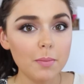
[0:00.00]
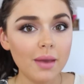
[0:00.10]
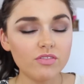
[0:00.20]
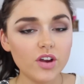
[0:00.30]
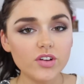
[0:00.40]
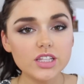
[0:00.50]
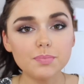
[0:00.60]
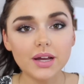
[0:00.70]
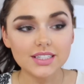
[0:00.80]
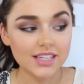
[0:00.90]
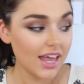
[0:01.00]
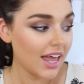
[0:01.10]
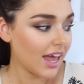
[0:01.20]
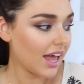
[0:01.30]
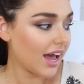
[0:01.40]
my May favorites, but
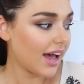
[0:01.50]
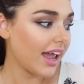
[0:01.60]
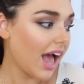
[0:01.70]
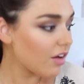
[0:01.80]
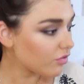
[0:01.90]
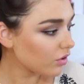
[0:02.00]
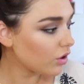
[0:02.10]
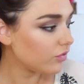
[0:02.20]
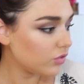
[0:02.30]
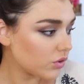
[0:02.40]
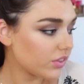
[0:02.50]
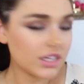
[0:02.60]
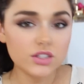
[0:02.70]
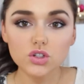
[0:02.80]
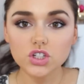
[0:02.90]
I have a few
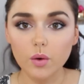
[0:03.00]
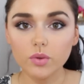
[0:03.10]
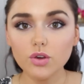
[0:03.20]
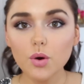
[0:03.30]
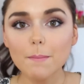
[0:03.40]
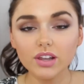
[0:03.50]
things to share with you.